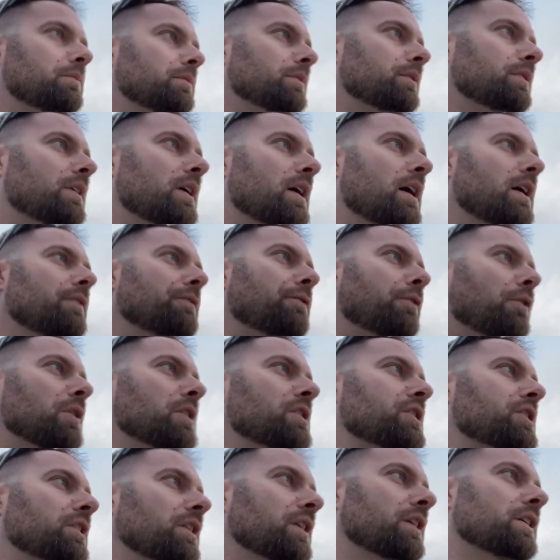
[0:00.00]
Yeah,
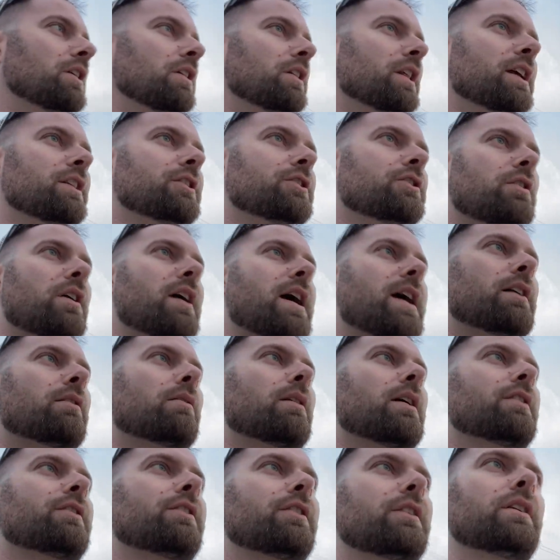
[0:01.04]
unfortunately though, that's drag
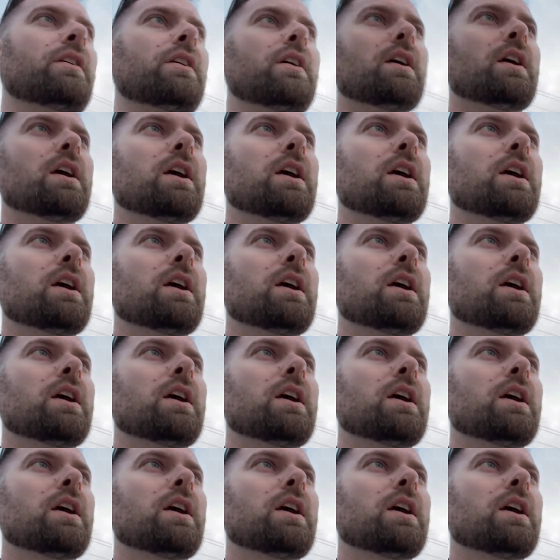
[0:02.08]
racing.